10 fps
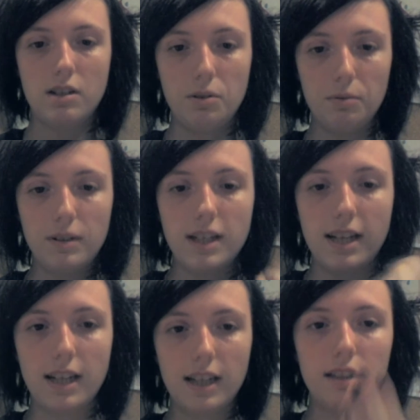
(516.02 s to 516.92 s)
you
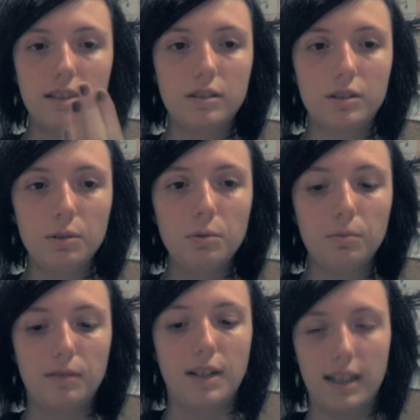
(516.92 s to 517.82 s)
need to
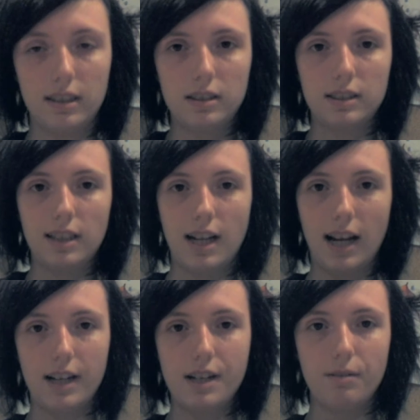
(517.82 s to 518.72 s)
rest,
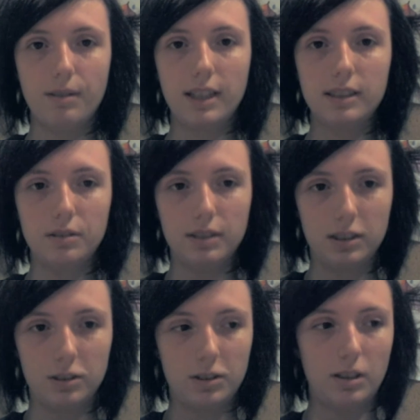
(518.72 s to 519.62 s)
and you need to
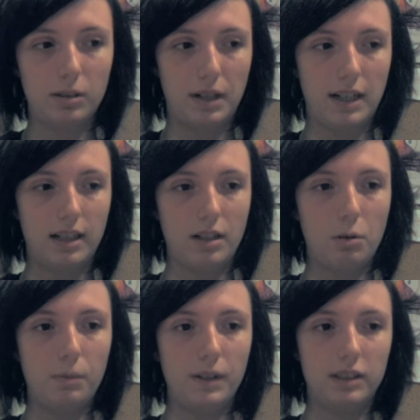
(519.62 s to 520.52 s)
listen to your body,
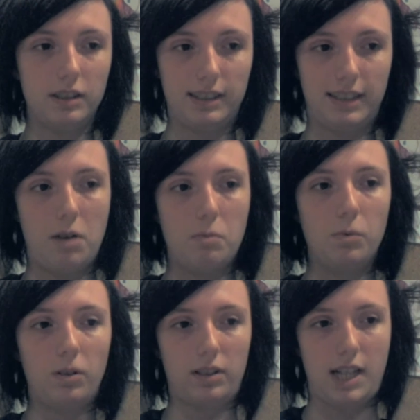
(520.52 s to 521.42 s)
know when to stop
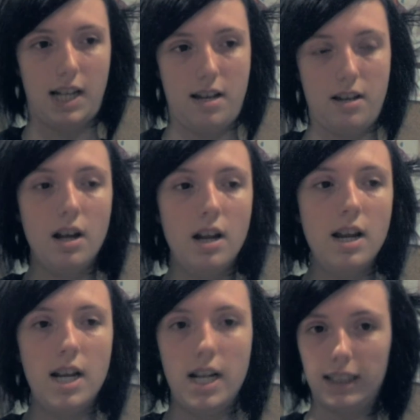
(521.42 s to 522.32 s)
working.
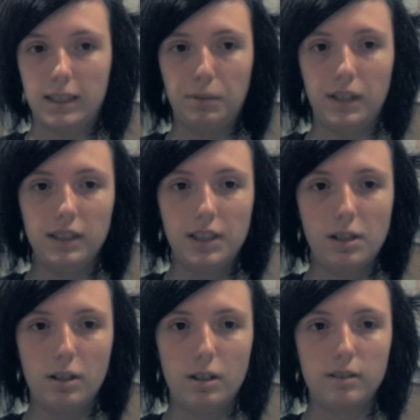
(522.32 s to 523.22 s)
Explain to
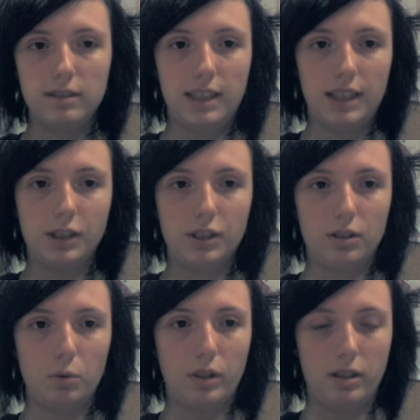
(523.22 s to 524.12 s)
your
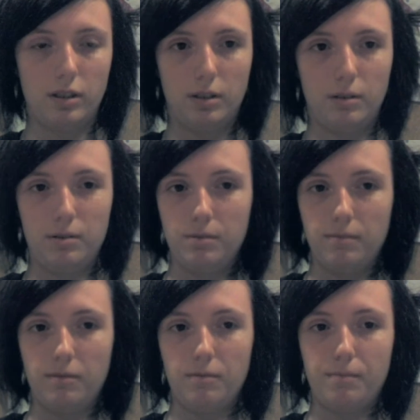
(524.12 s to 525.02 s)
teacher or your
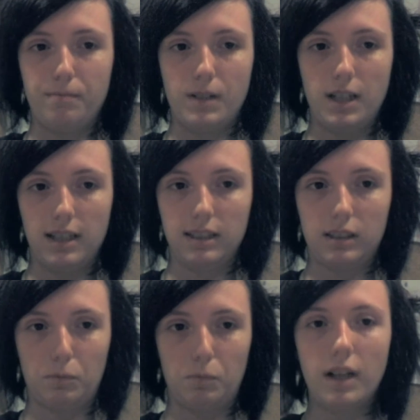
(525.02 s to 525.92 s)

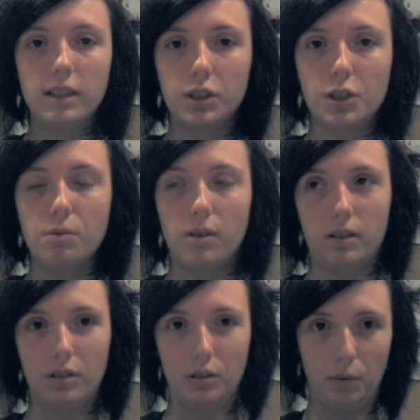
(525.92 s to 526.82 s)
boss what you
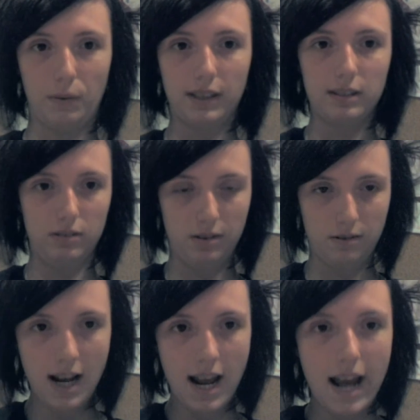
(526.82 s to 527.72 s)
are going
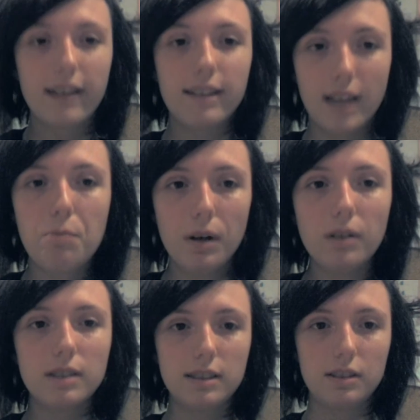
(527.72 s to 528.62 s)
through, and they
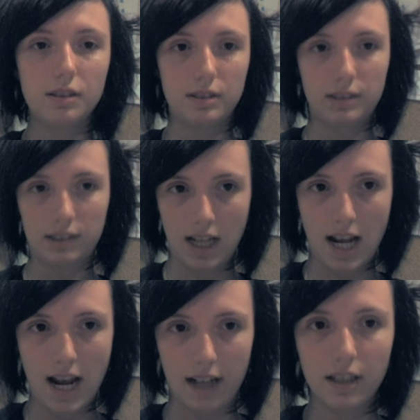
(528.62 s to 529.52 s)
will
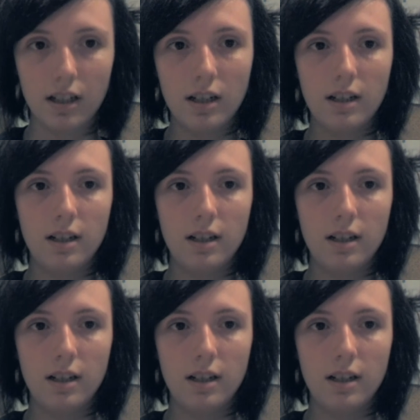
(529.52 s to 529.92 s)
understand.